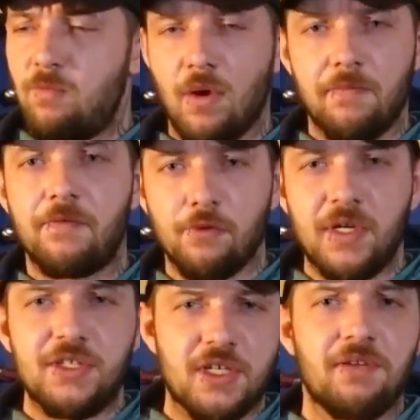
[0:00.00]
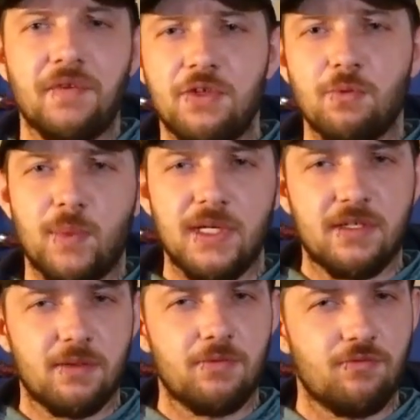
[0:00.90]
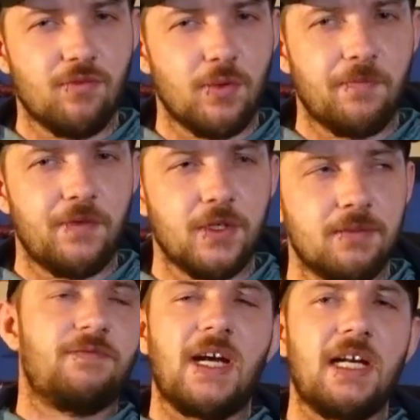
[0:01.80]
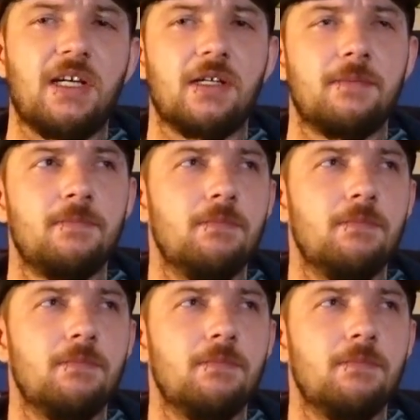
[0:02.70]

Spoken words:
one for each individual piece, there was room for failure,